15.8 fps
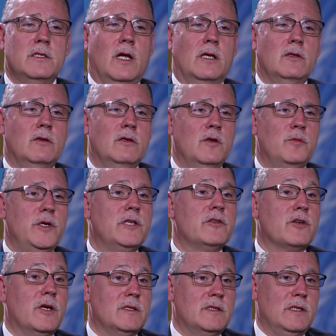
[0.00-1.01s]
not going to be
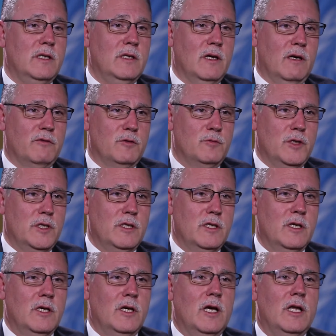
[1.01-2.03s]
trust in government,
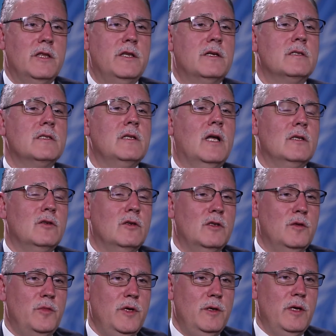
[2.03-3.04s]
and there is not going
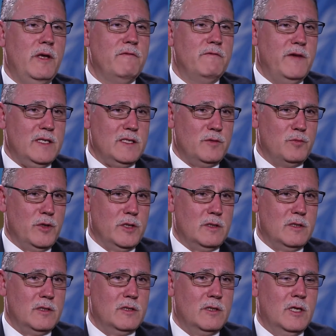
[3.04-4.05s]
to be
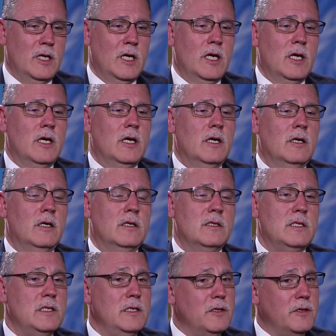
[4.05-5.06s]
investments,
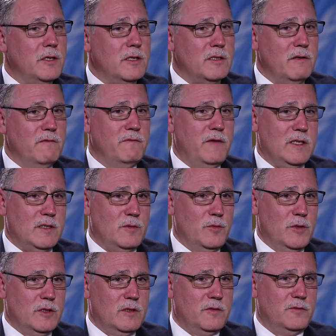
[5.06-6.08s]
serious
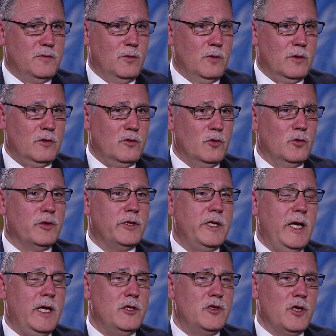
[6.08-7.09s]
investments to
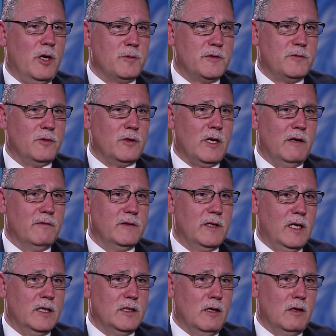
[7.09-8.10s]
create jobs for
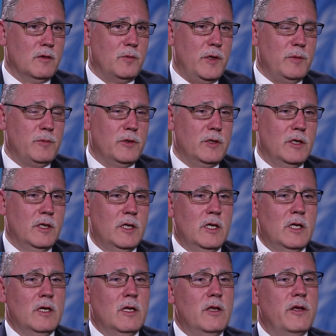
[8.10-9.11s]
Afghan young people.
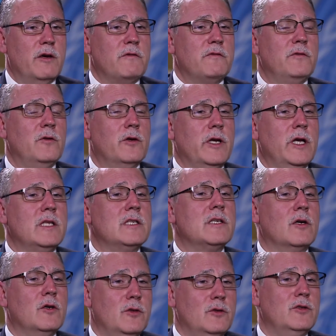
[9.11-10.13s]
Therefore, it's
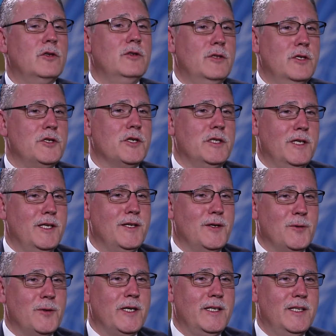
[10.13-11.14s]
a good condition in
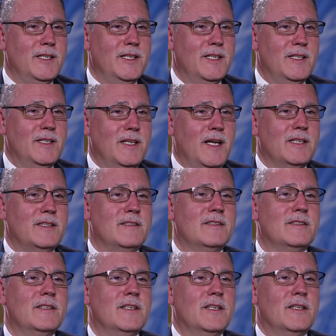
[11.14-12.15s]
a way
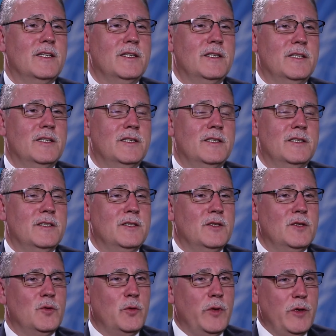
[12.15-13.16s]
that
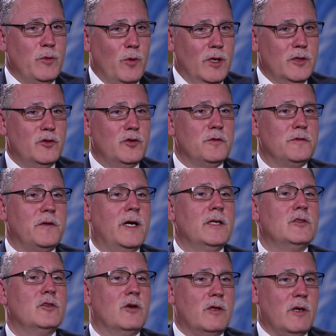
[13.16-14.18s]
we want to
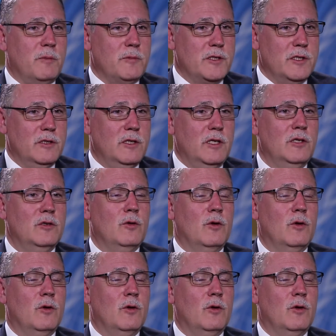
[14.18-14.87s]
fight corruption in